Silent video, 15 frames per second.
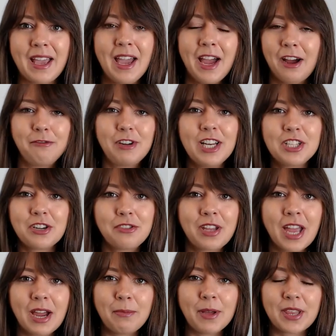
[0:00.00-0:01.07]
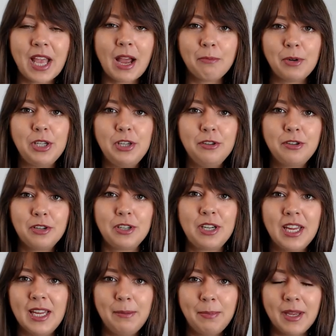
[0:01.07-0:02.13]
I really don't care about the camera, you can
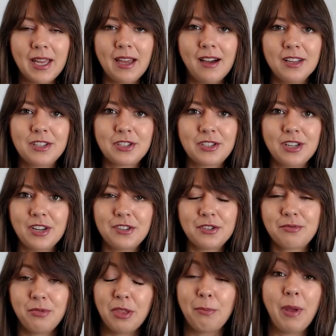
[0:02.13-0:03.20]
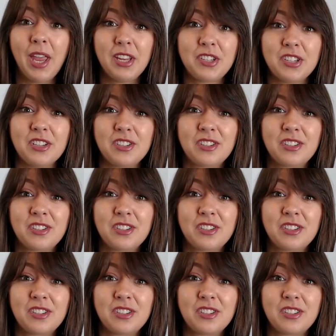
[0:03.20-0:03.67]
keep it. I just want the pictures.